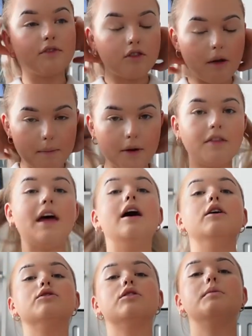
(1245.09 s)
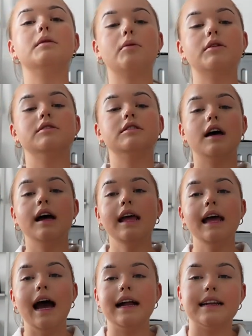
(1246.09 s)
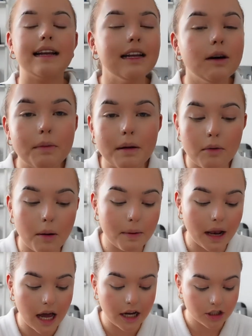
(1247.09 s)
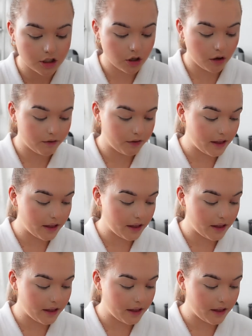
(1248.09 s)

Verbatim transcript: So I put that on top of the bronzer, added a little bit more blush of